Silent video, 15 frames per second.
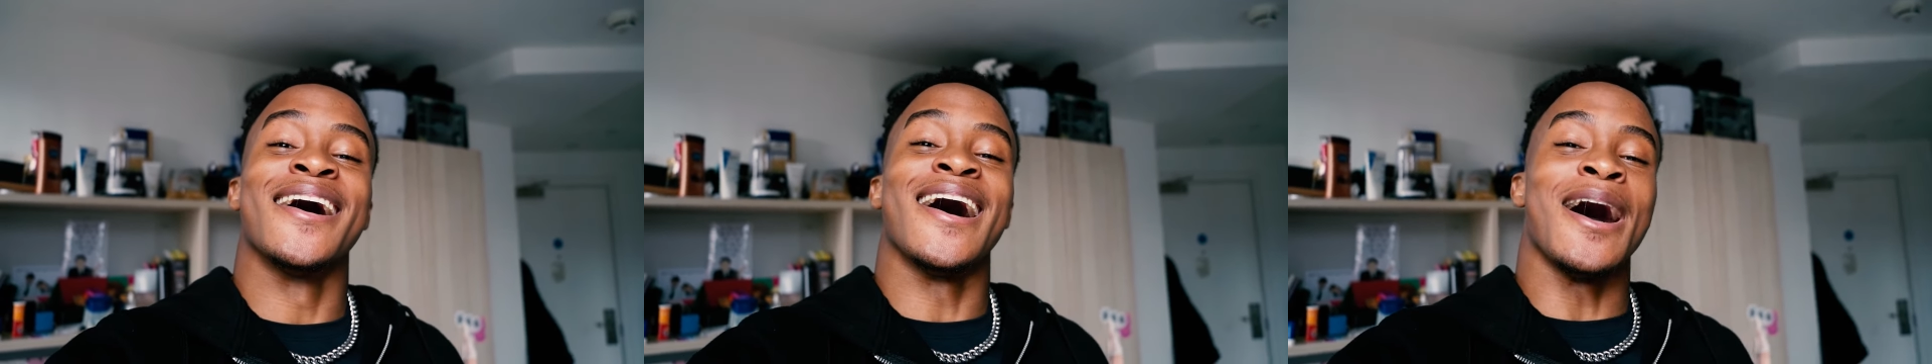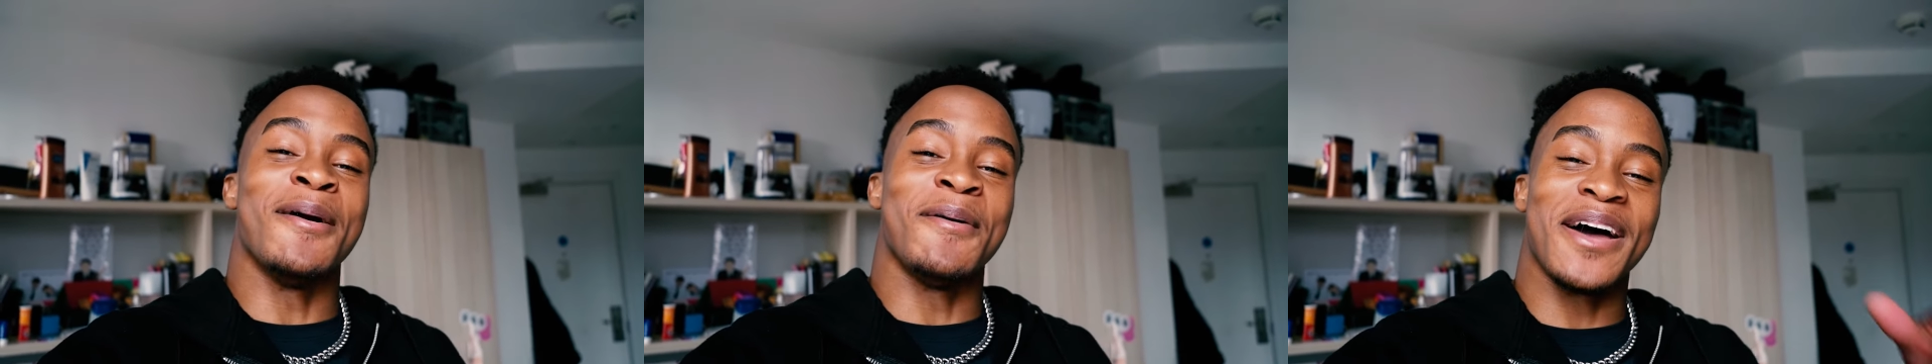
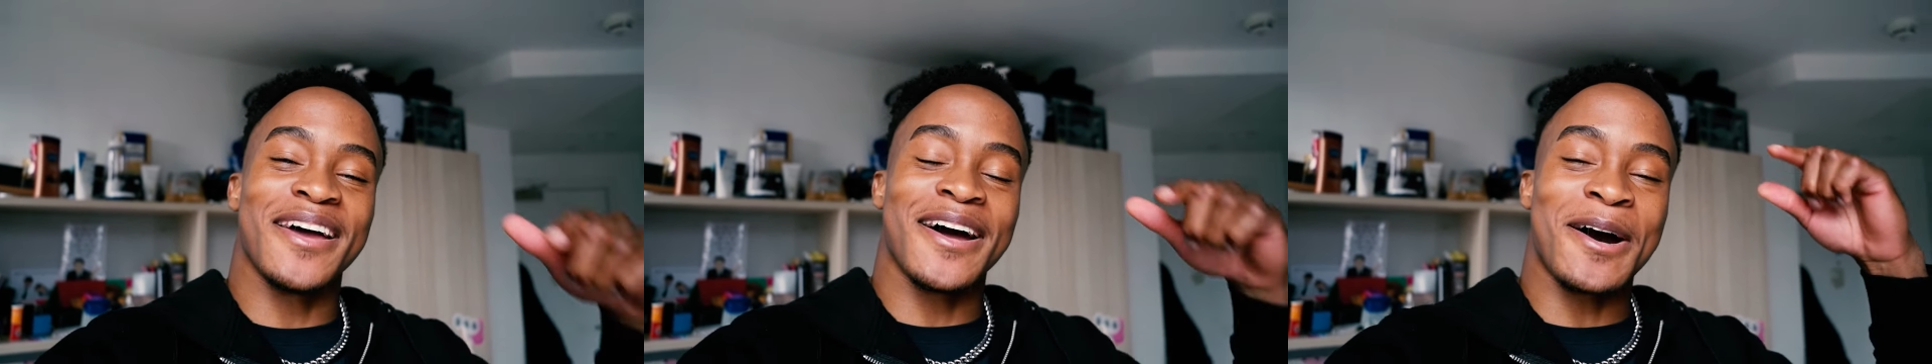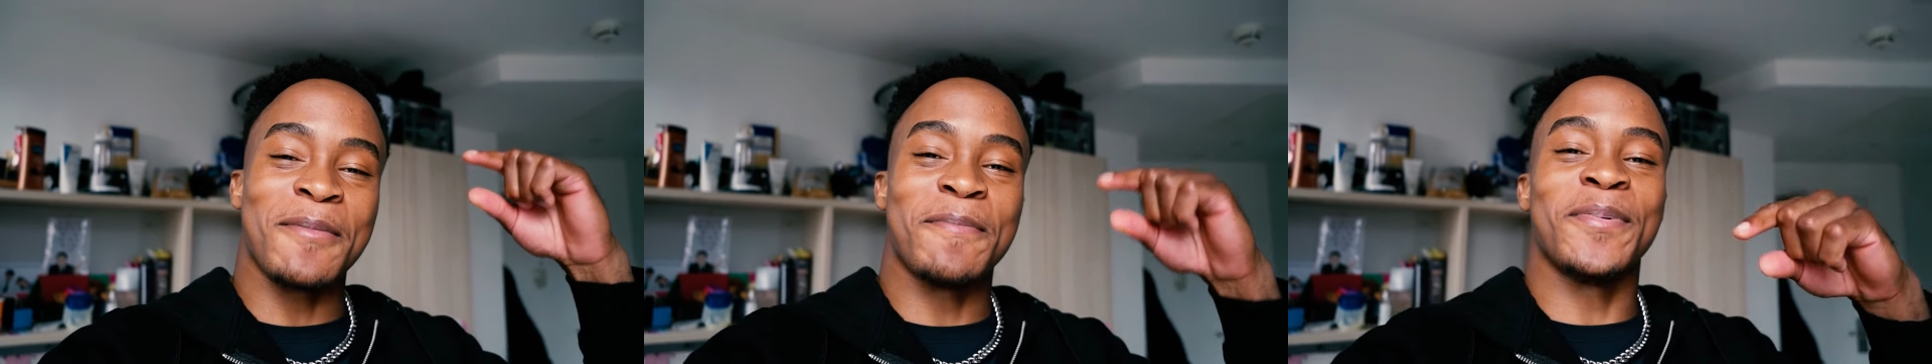
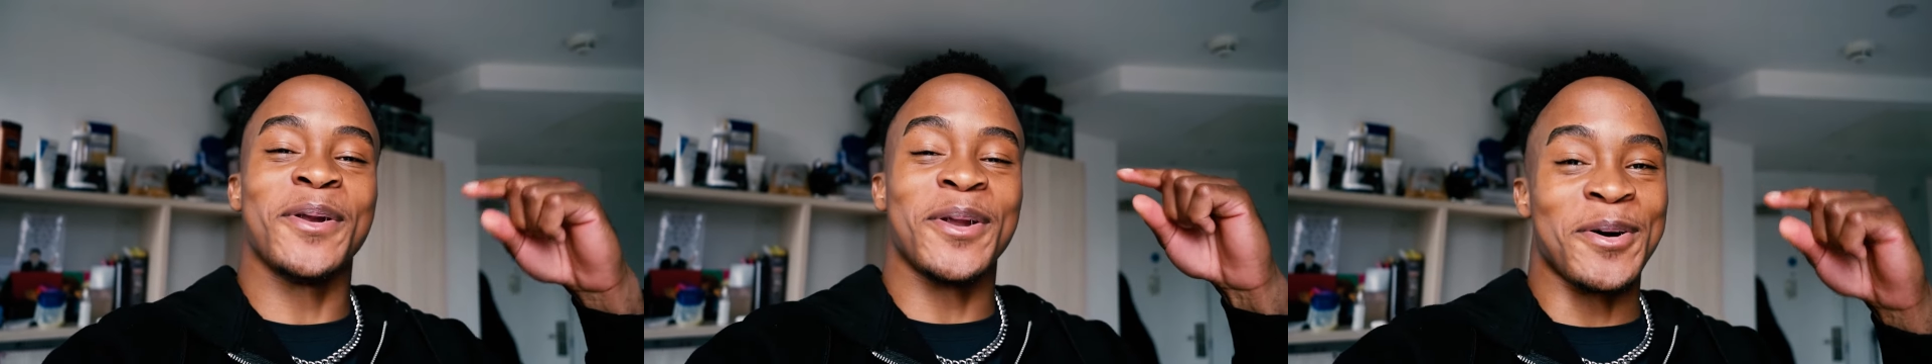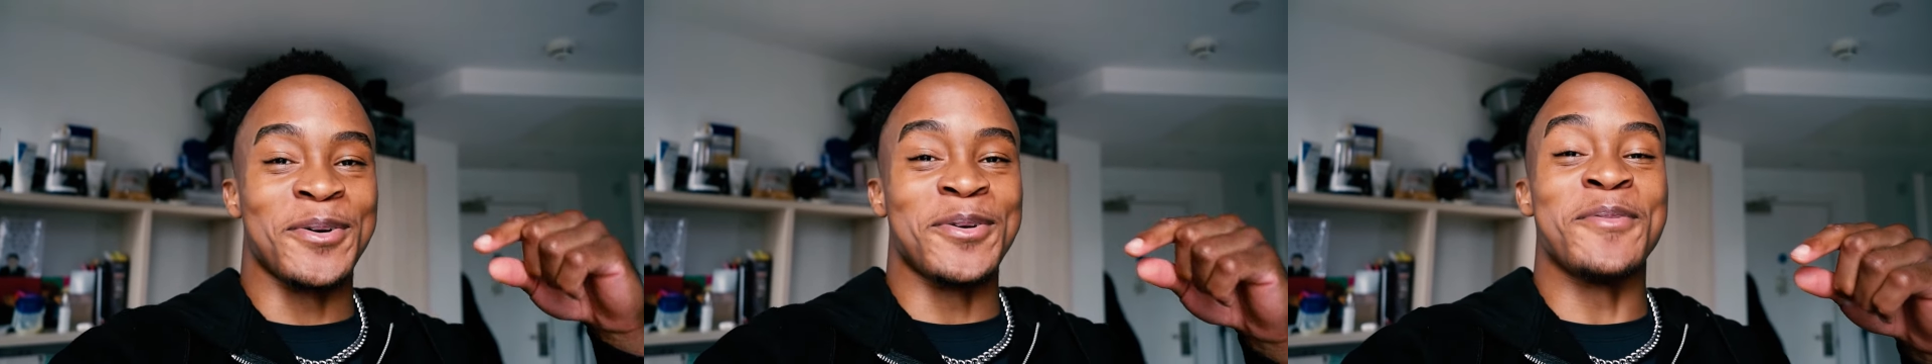I
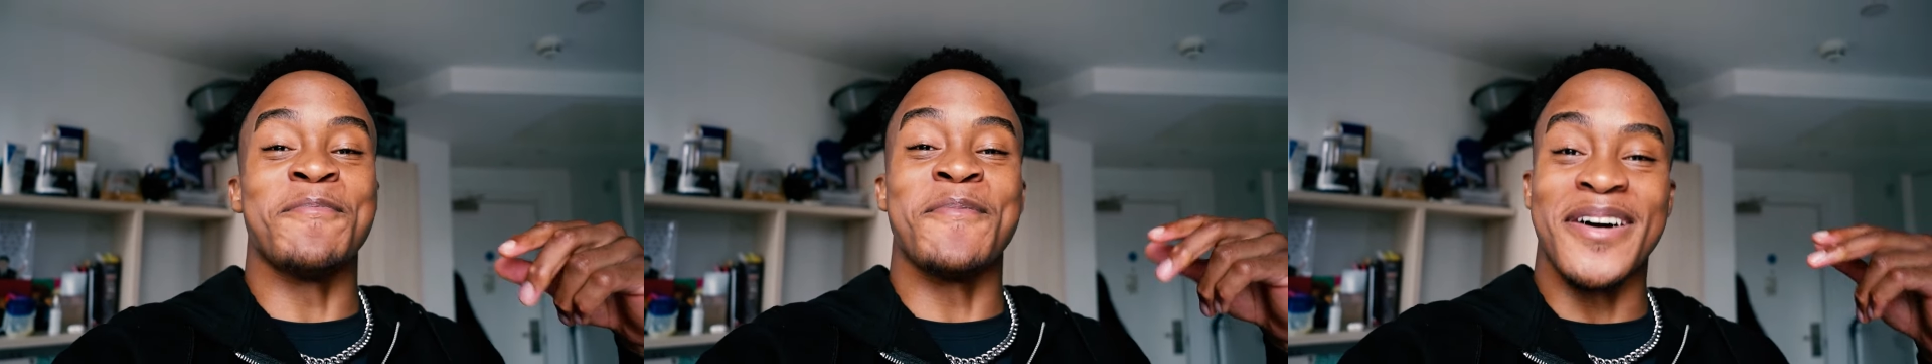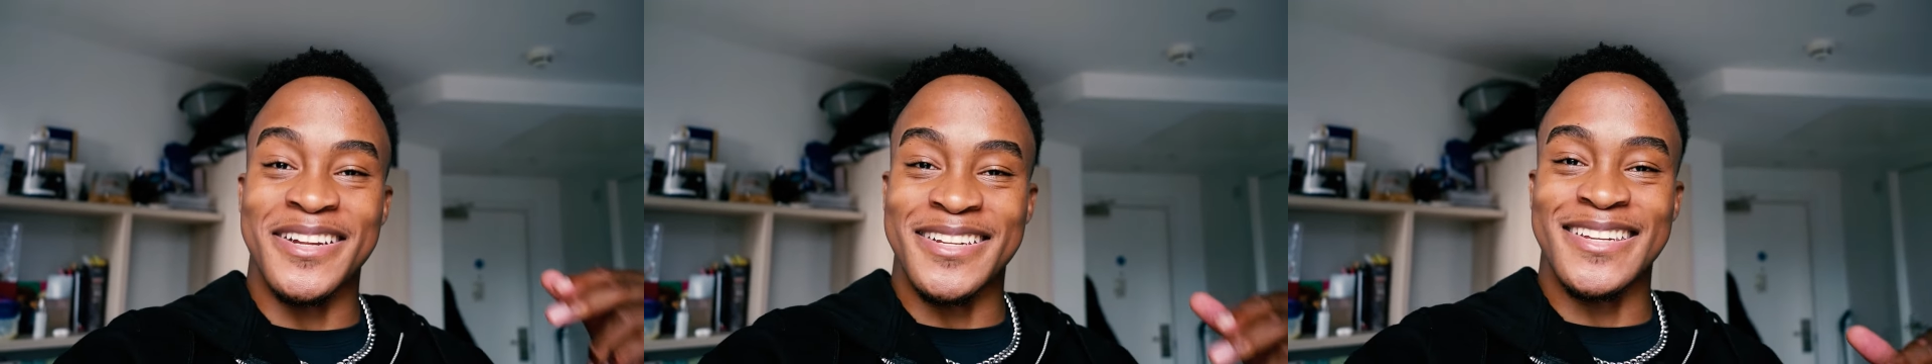upload
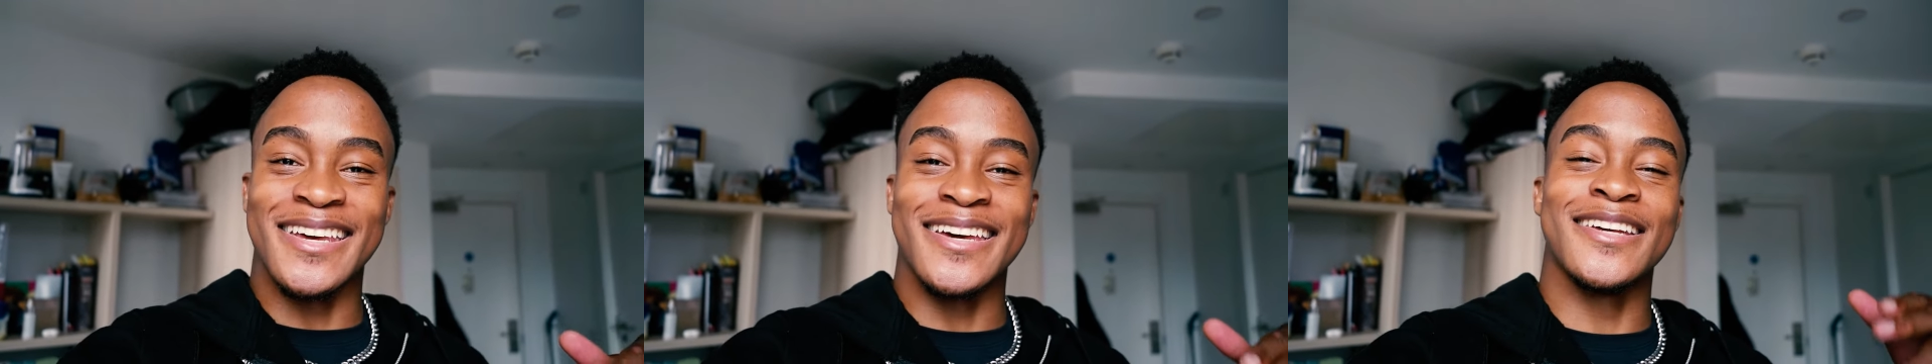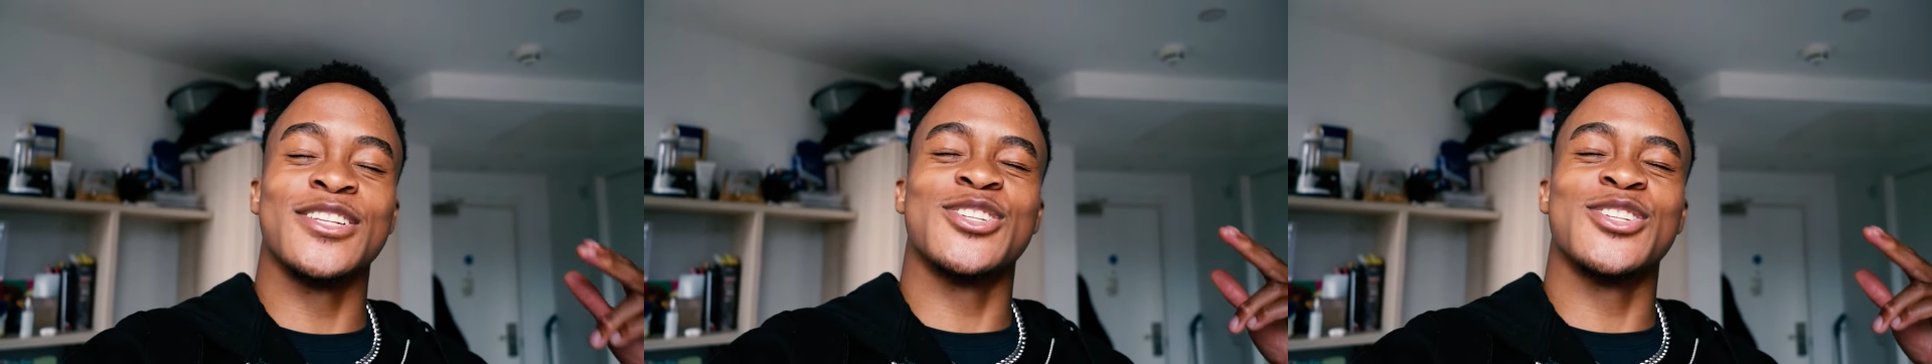Monday,